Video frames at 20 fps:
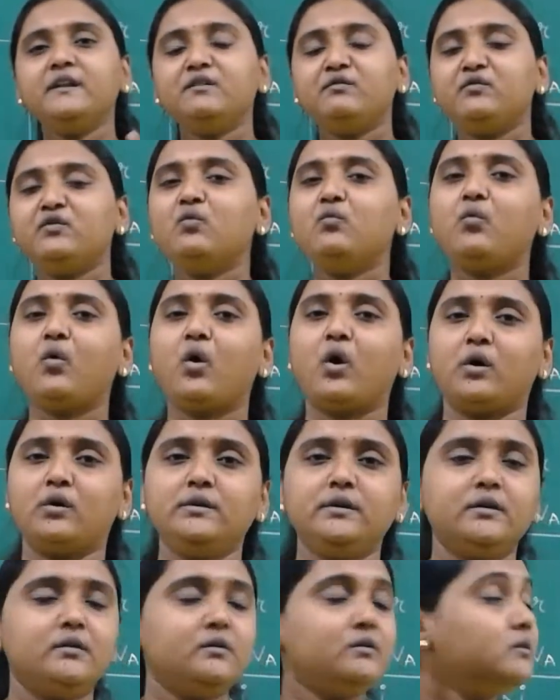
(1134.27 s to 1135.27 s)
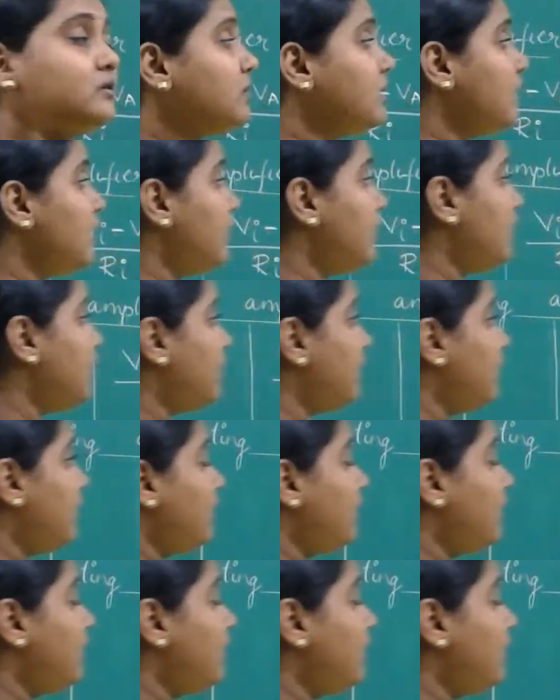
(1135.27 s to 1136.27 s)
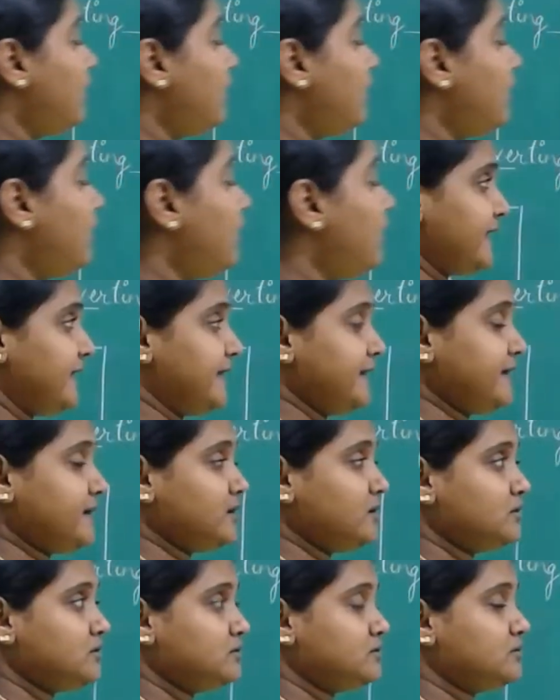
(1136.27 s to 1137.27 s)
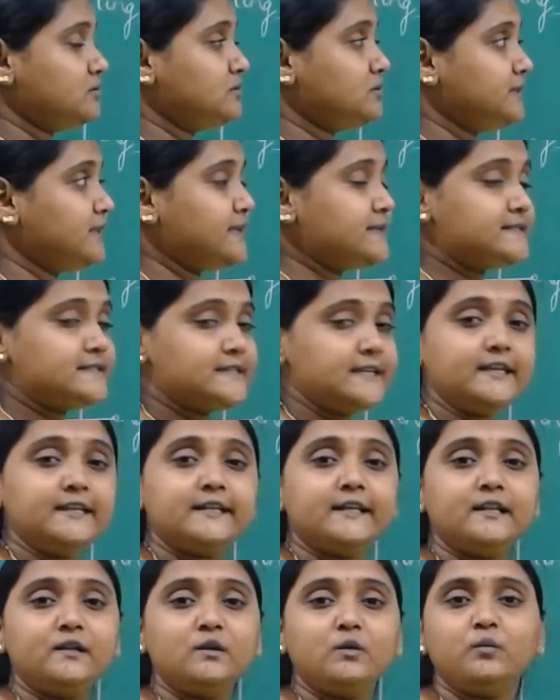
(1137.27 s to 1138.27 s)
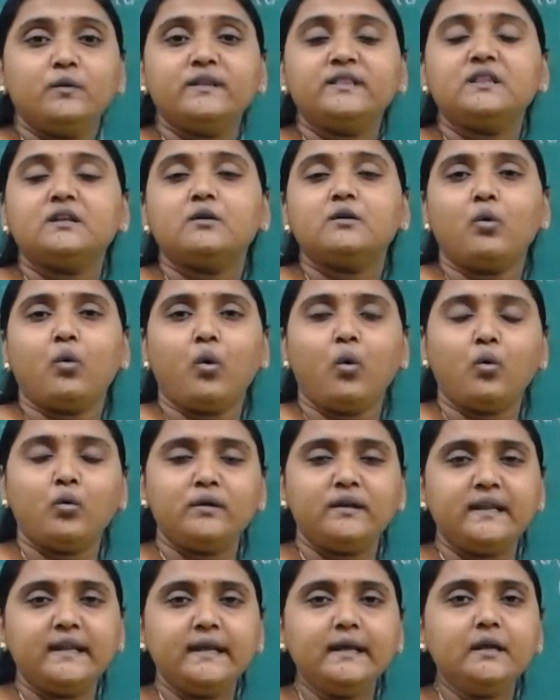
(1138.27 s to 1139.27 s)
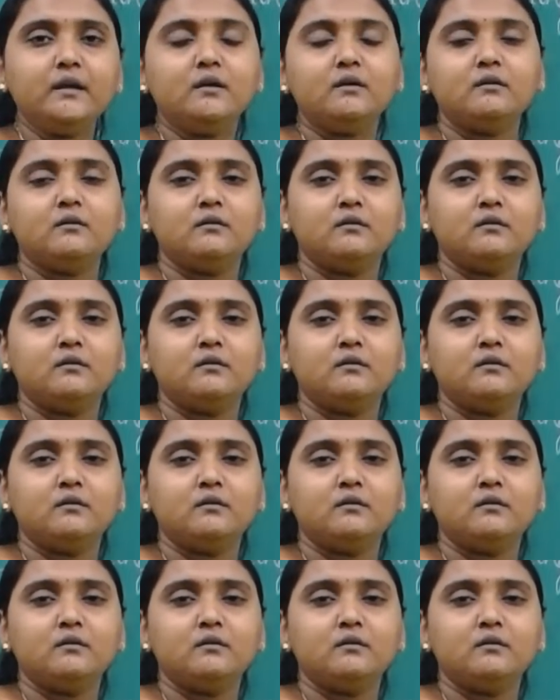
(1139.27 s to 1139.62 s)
if you want to take the signal with only